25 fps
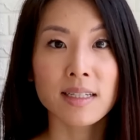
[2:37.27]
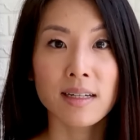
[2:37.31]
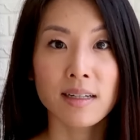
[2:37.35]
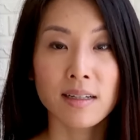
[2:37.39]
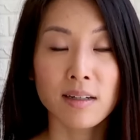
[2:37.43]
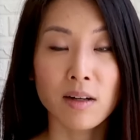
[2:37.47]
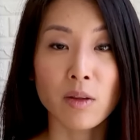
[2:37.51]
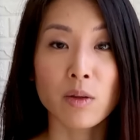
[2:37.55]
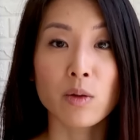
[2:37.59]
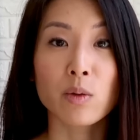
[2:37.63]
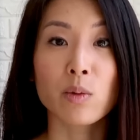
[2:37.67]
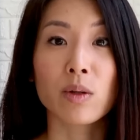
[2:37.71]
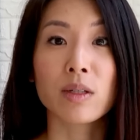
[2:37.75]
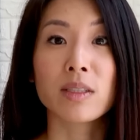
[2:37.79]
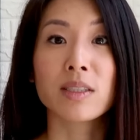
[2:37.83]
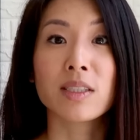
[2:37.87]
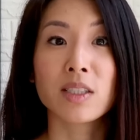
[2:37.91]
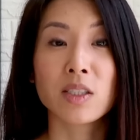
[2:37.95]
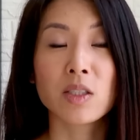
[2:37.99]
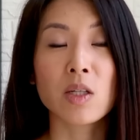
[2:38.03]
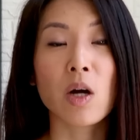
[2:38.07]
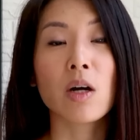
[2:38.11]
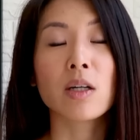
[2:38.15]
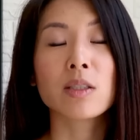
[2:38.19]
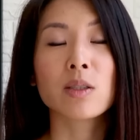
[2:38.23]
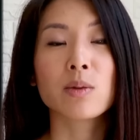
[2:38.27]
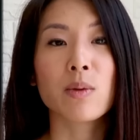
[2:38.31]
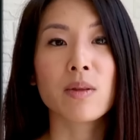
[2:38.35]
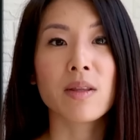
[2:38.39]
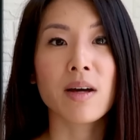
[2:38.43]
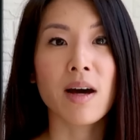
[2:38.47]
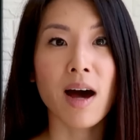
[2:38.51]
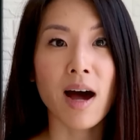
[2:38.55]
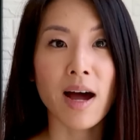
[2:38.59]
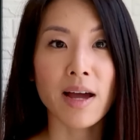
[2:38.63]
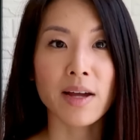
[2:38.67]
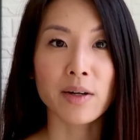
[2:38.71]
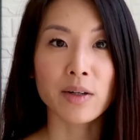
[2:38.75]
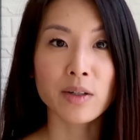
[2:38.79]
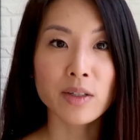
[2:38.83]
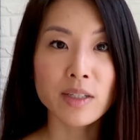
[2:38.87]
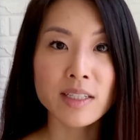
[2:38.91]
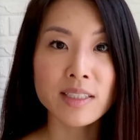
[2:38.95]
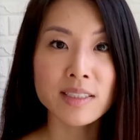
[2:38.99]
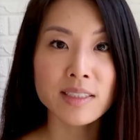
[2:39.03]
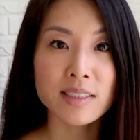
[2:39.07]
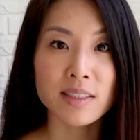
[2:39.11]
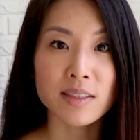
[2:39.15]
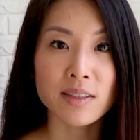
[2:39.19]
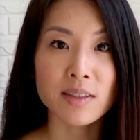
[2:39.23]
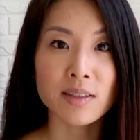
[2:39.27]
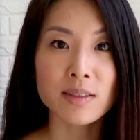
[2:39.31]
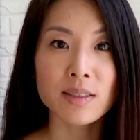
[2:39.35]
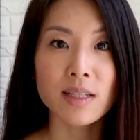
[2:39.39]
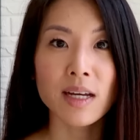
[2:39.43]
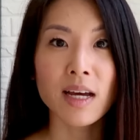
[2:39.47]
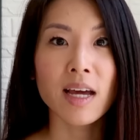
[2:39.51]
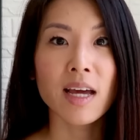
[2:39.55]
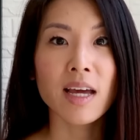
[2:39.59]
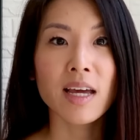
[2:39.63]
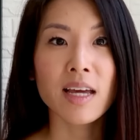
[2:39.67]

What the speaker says: in other words, stocks with a high earnings yield,